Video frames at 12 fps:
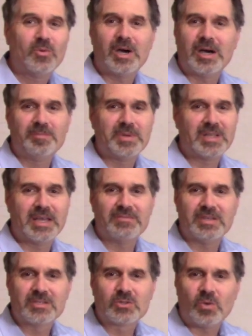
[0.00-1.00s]
uh, Bill
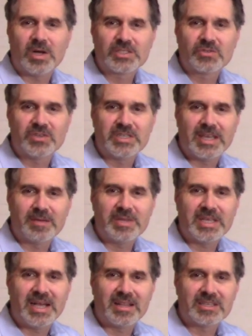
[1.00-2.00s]
Evans, Waltz for
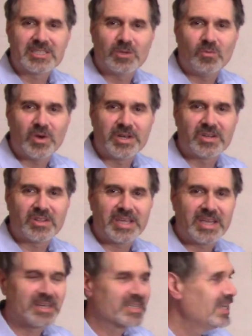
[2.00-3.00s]
Debbie, Alice in
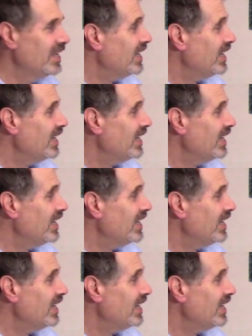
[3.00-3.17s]
Wonderland,